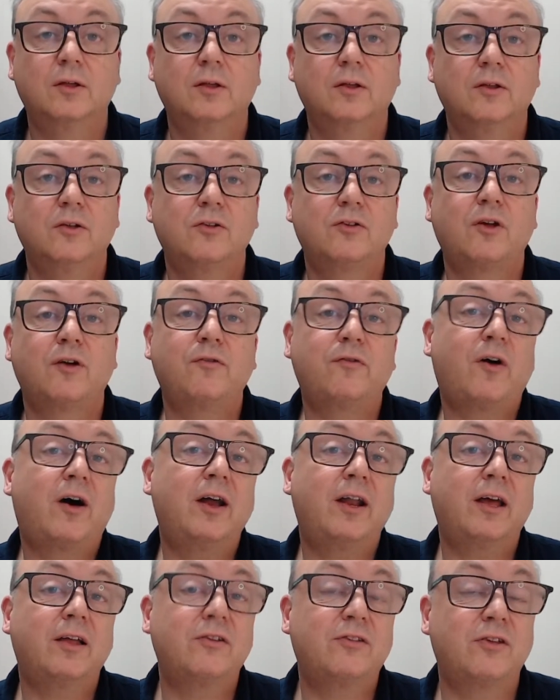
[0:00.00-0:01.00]
So
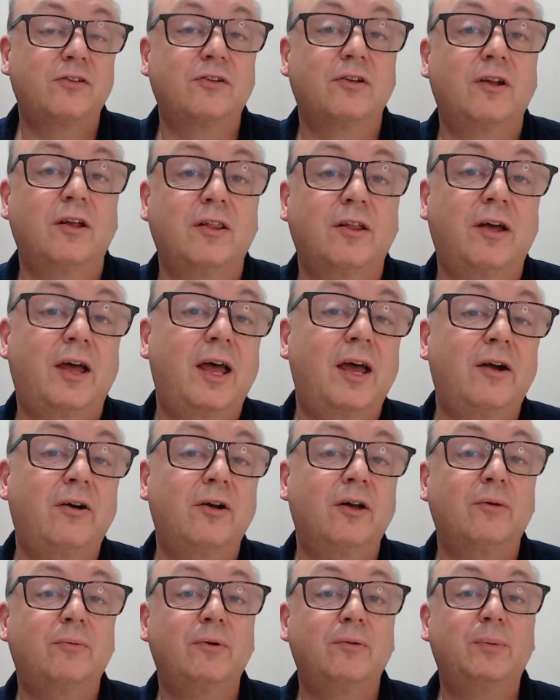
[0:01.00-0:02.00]
finance is another
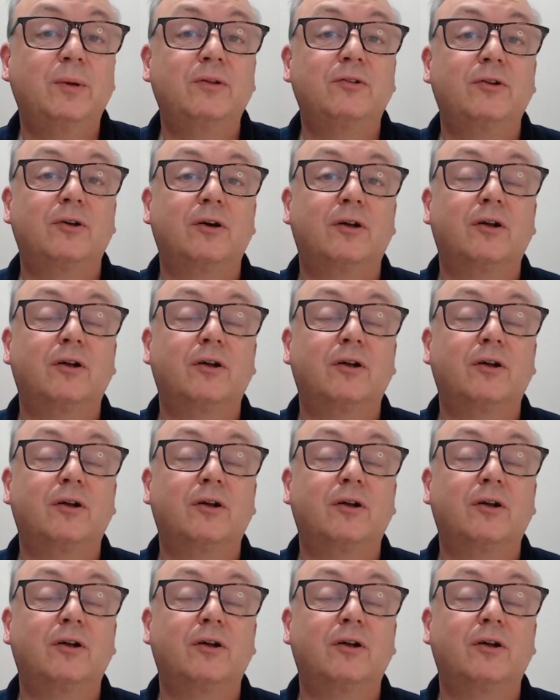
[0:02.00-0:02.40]
area we've been doing a